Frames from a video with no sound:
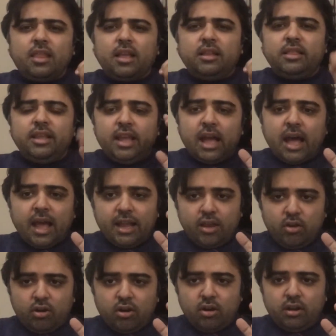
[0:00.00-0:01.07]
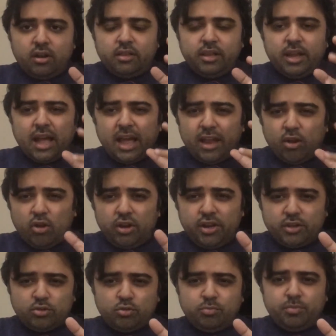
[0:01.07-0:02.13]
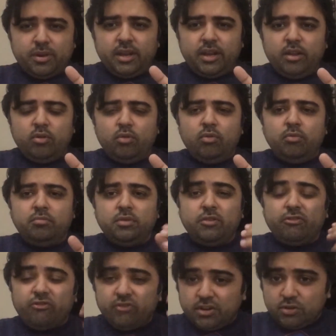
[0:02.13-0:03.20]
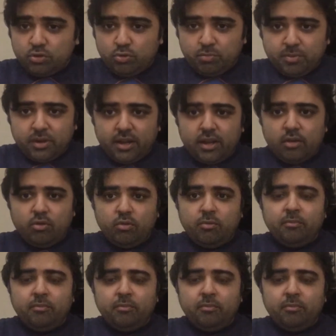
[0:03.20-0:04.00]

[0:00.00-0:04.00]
the icon, the iconic superhero, the first superhero,